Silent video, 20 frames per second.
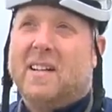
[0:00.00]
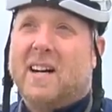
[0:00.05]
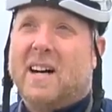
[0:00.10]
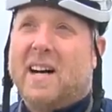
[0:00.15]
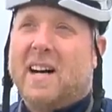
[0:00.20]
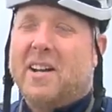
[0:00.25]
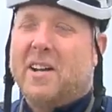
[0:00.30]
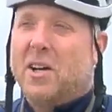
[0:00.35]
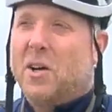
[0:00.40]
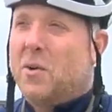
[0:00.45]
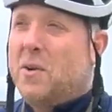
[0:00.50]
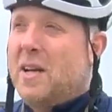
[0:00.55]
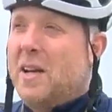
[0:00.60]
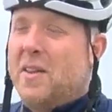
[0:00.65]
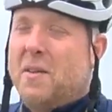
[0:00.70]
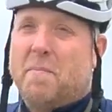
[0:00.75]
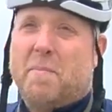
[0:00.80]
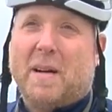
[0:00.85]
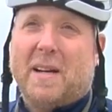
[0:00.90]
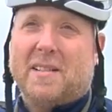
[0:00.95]
Uh, you don't
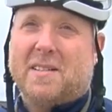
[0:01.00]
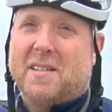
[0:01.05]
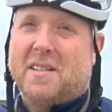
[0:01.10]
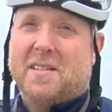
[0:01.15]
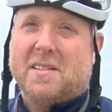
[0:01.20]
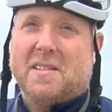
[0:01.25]
get the best of